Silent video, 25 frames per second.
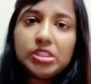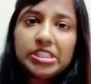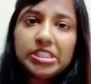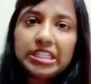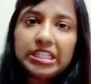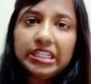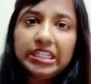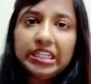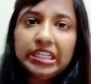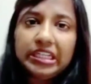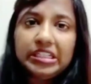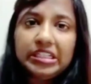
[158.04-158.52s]

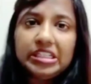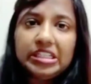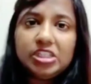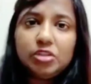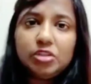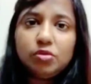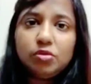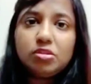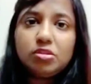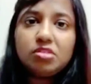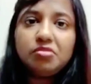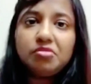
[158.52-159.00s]
it is
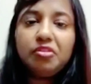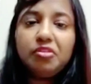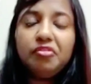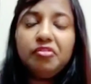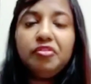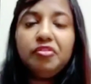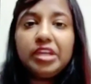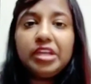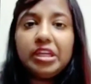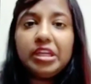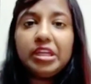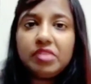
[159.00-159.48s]
used for
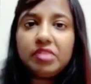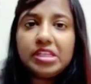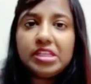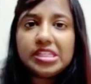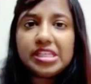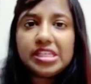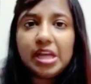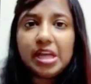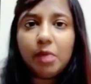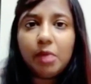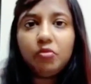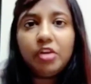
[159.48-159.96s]
forgiving
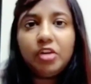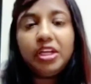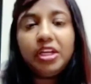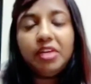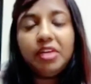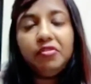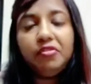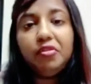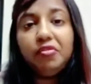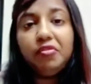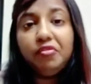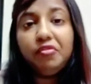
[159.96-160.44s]
someone if
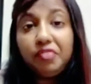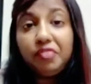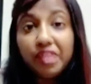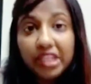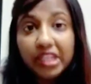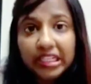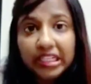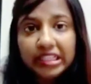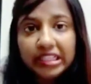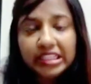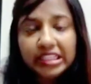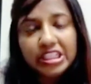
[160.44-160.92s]
you
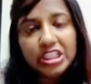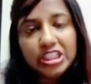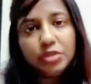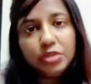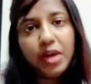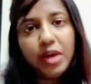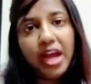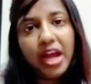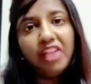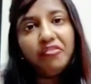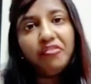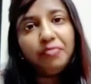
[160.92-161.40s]
feel that you
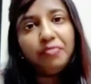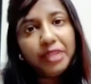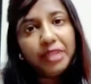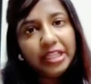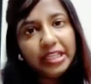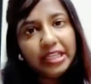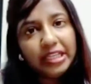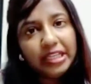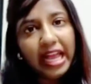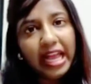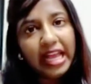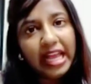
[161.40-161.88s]
have been
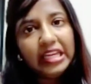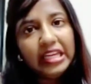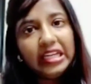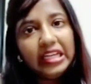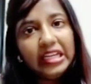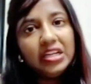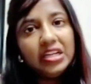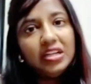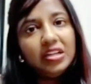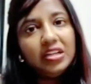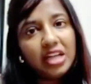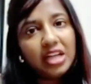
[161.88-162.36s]
carrying
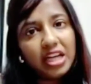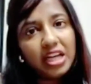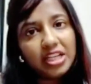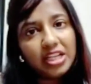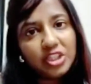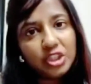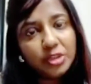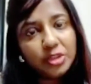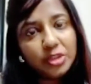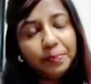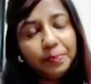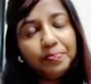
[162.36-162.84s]
a grudge
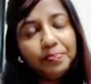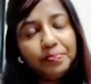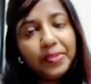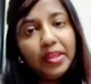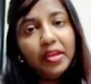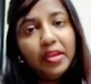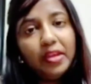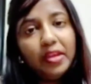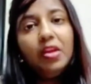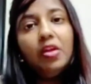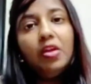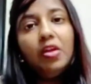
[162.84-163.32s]

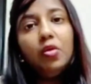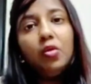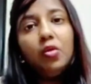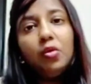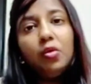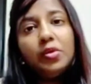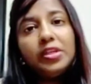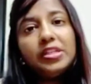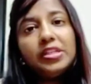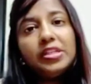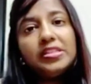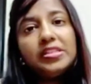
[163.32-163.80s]
over
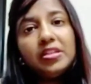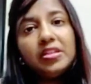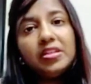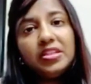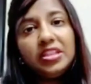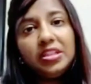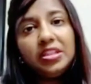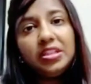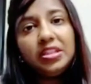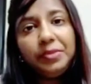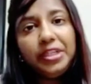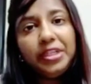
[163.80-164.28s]
a
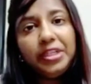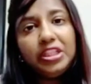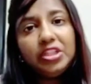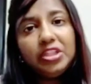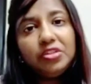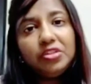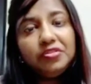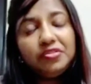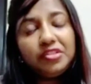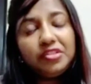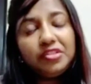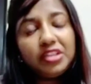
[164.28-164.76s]
certain
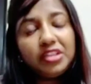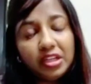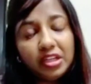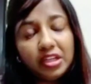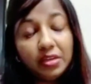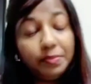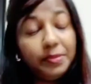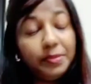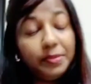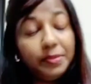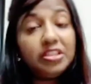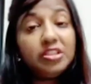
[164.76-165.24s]

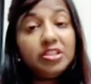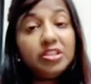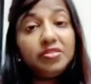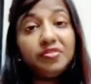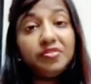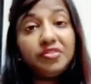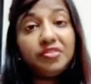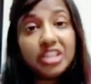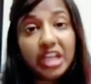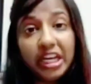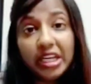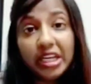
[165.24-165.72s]
period of
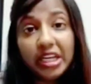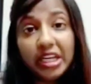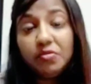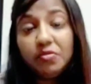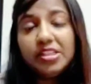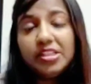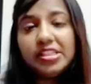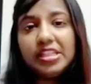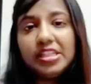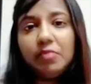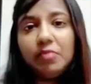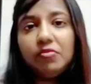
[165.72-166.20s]
time with
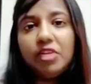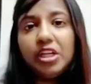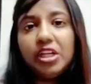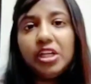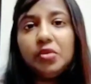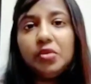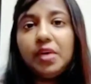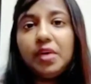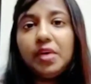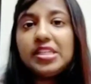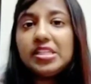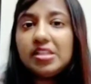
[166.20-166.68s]
someone
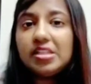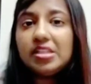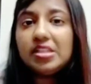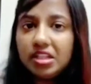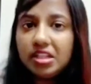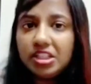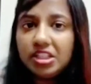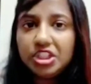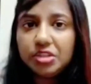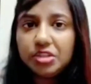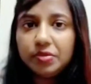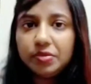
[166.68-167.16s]
who has
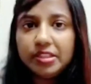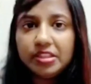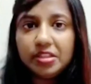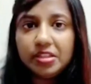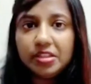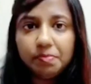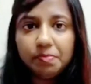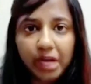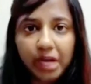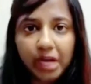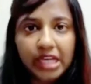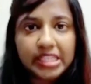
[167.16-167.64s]
hurt you in the
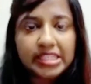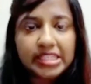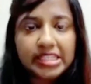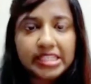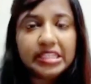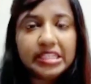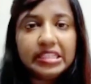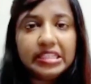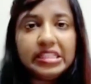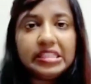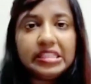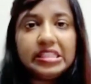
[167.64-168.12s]
past.
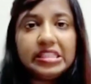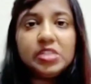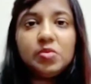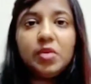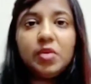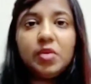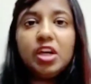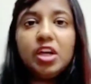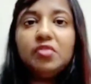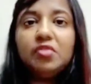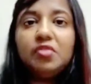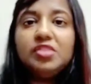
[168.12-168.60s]
And this is
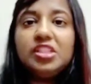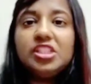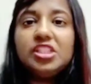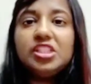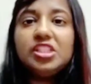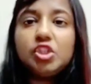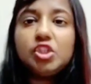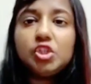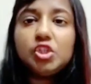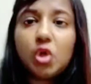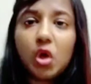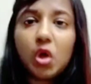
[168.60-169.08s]
one of the
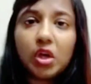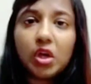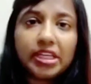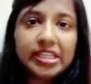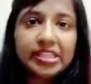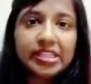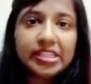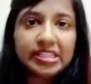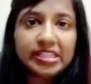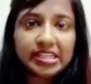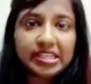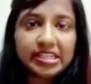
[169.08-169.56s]

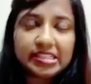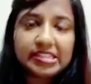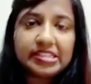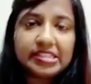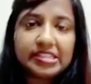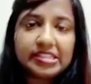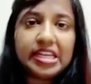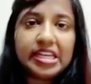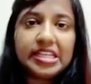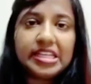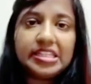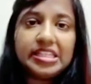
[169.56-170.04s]
strongest
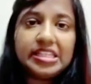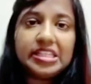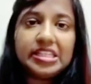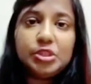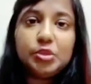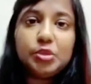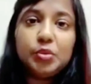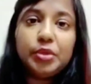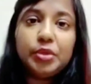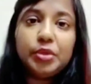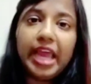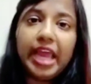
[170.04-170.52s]
exercises
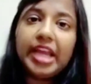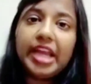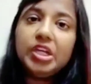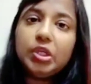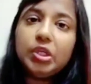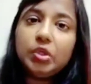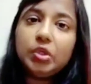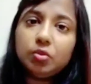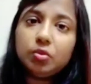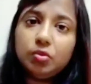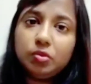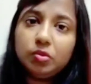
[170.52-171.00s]
you can
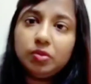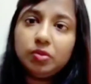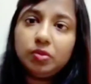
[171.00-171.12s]
do